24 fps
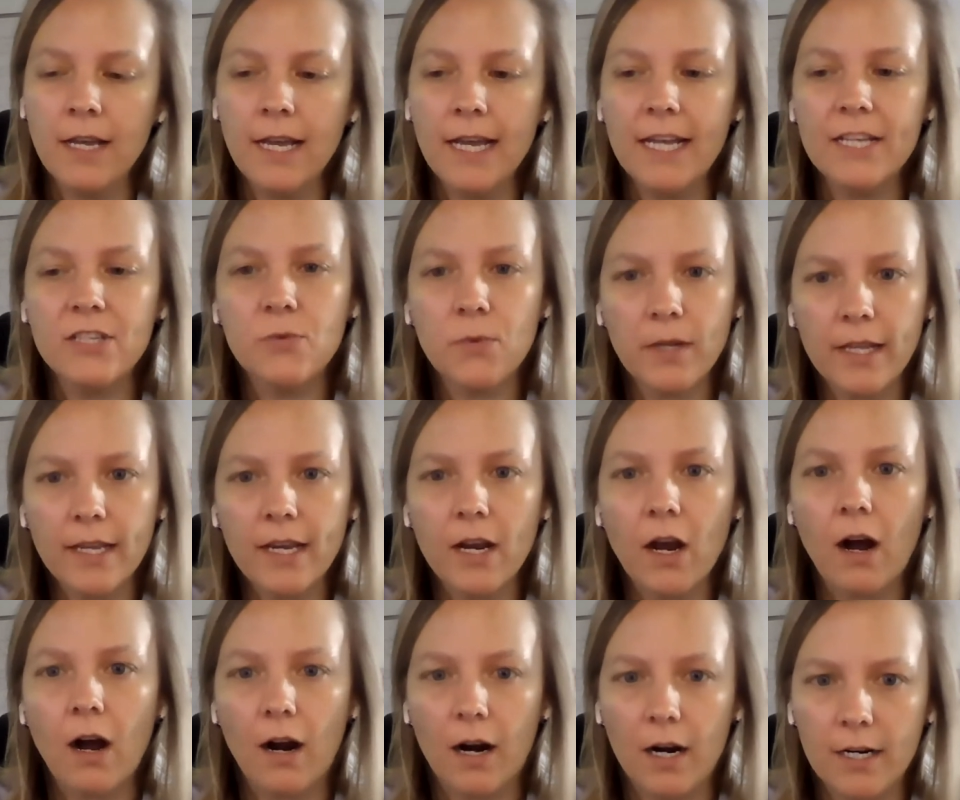It's really
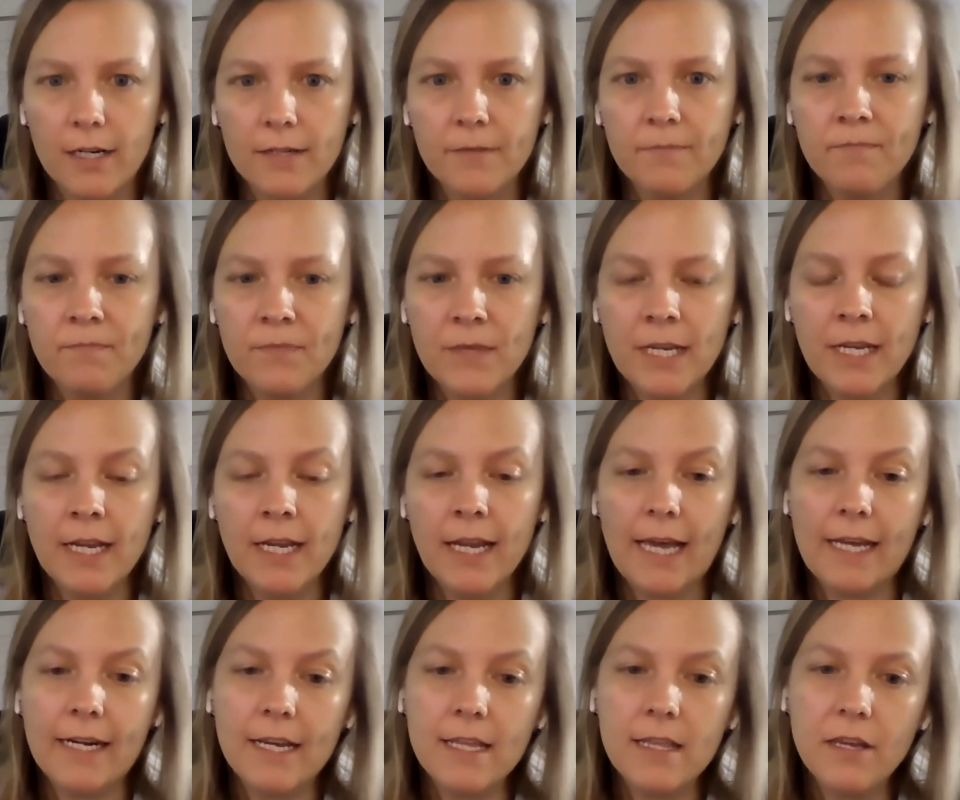hard.
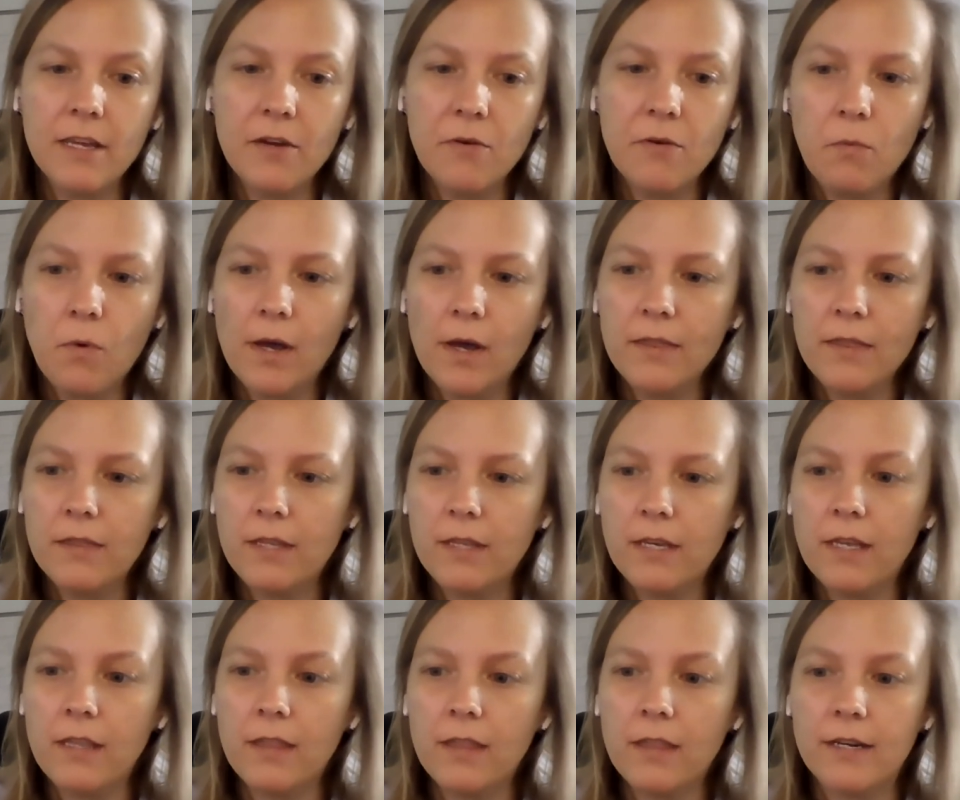And I think one
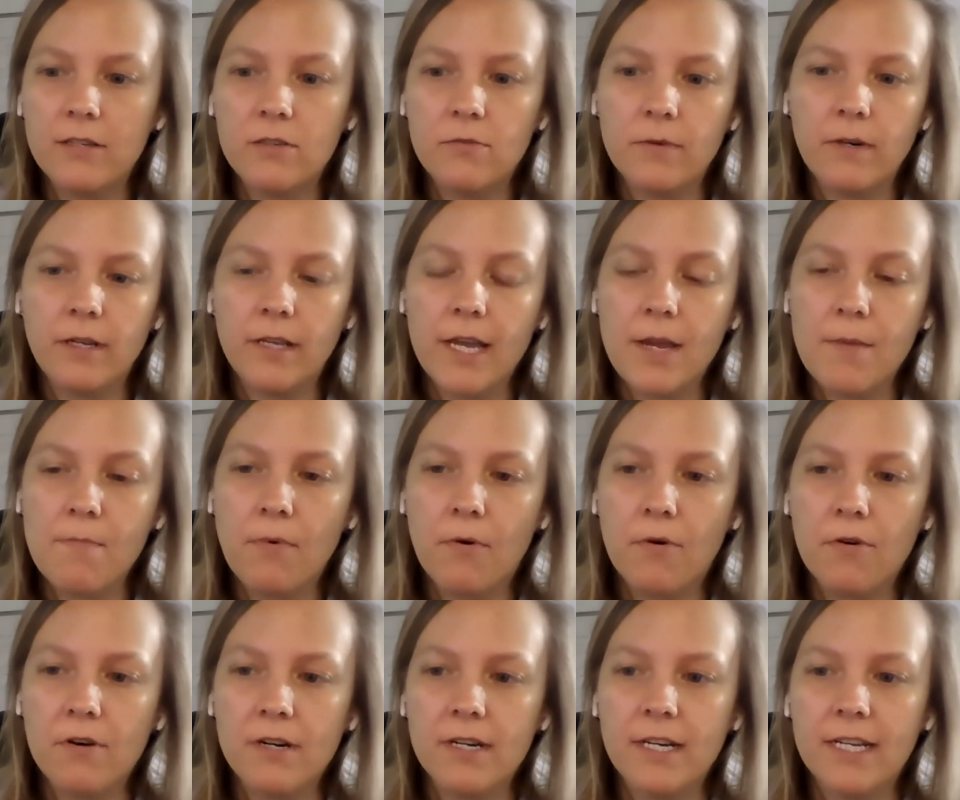thing that is really
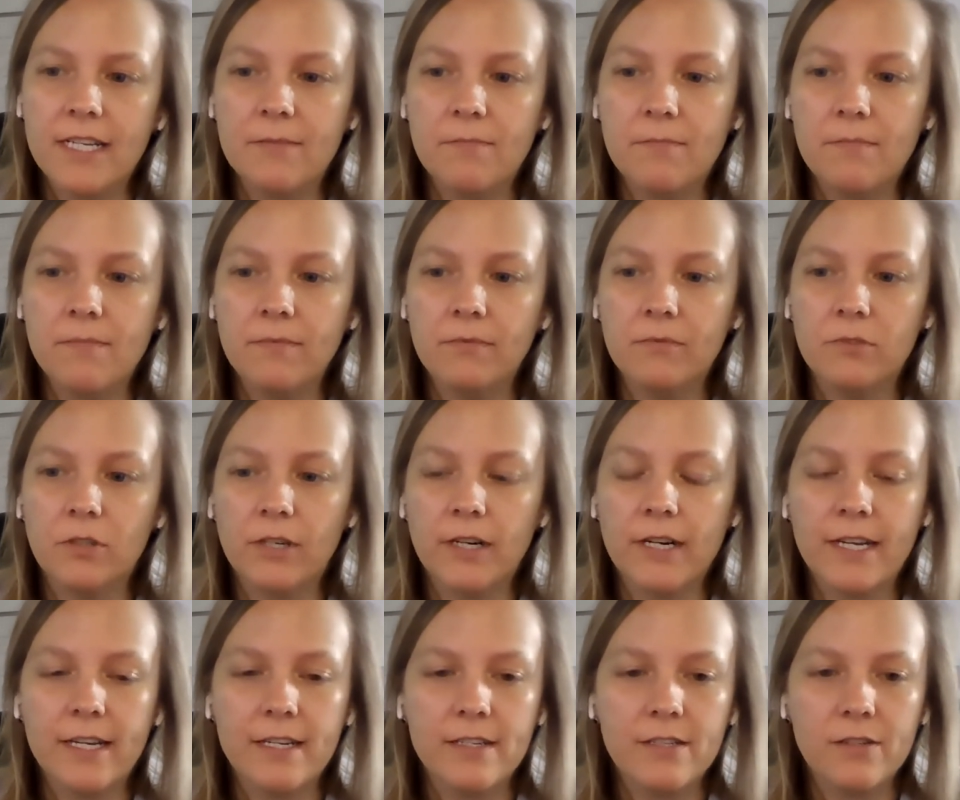important is
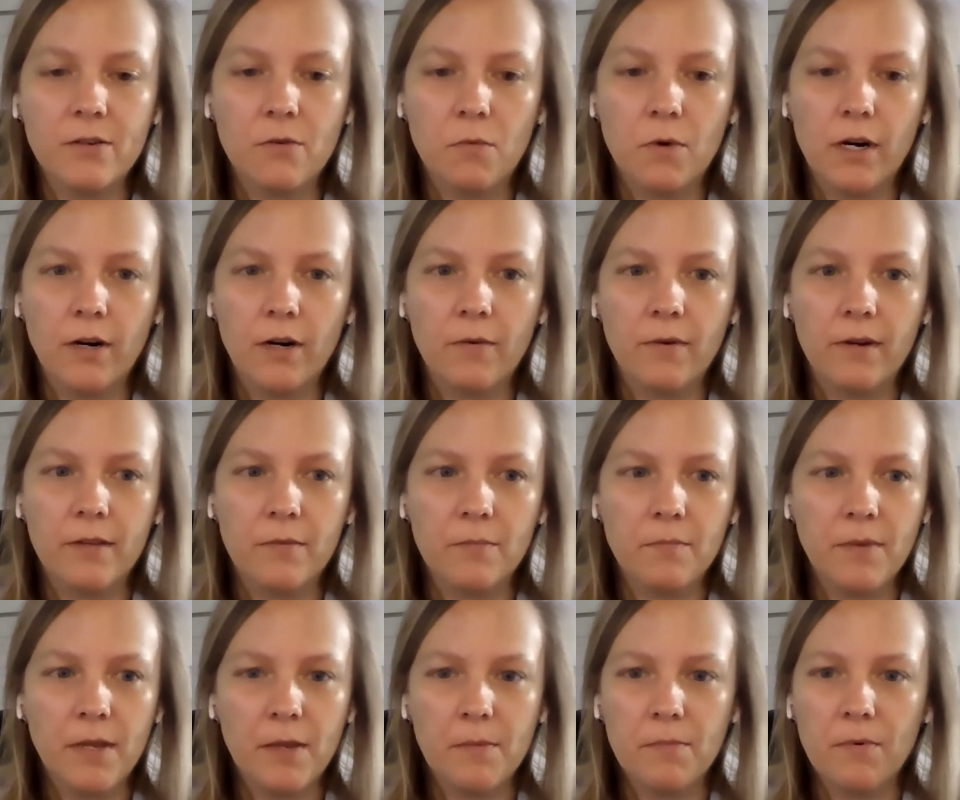learning to work with
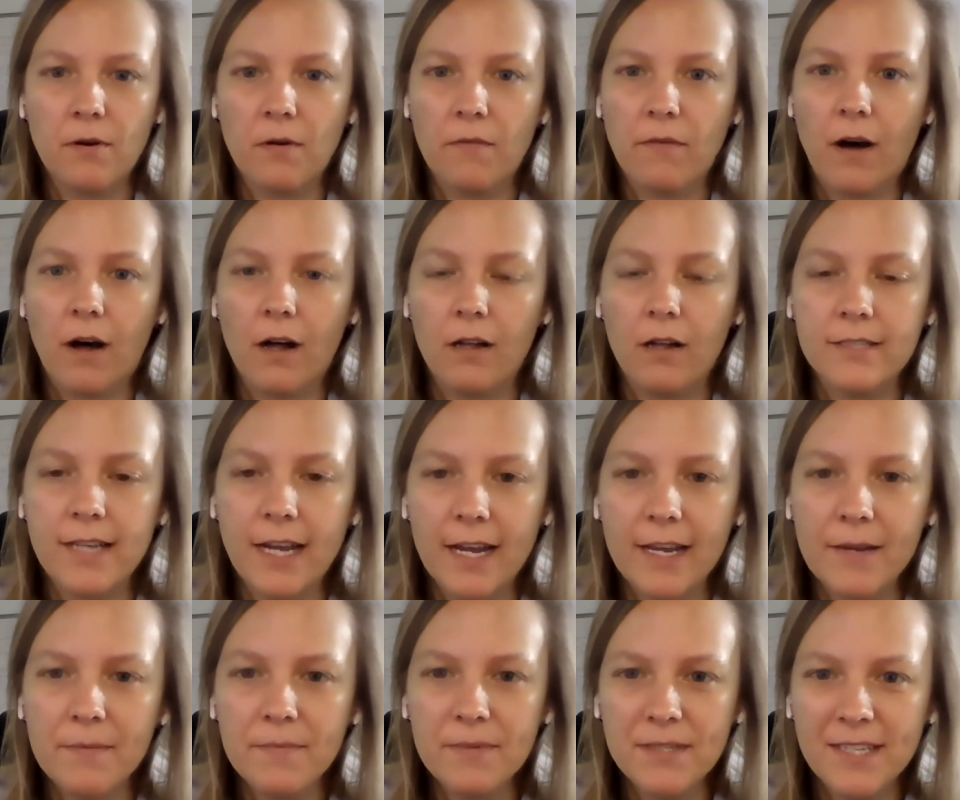people of all
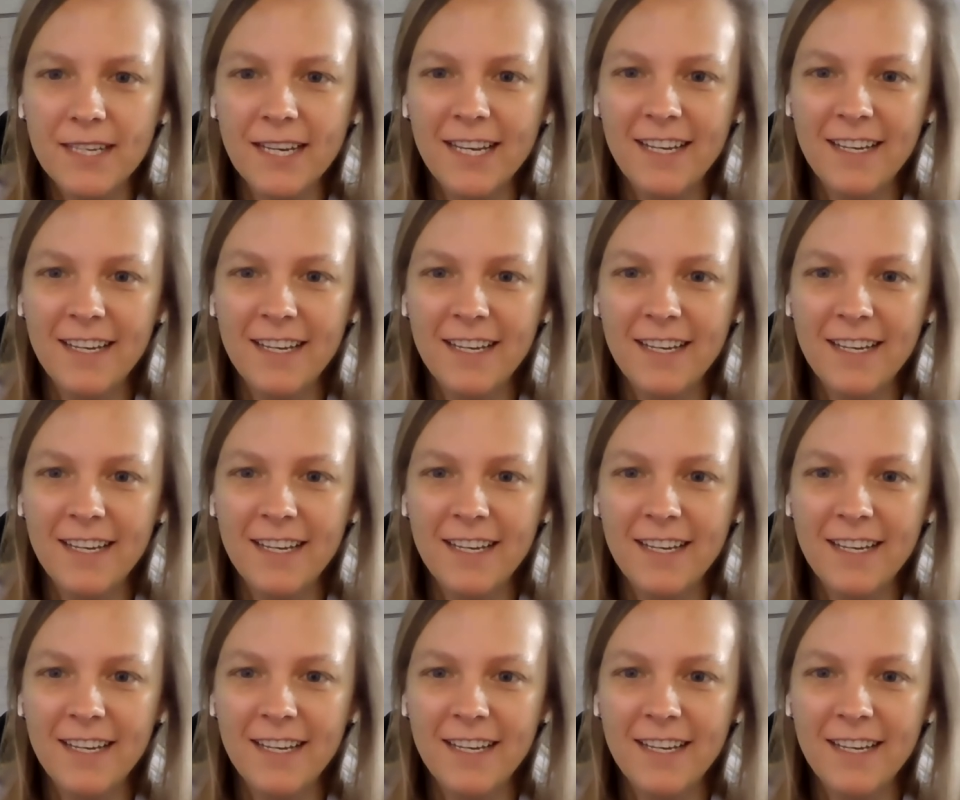types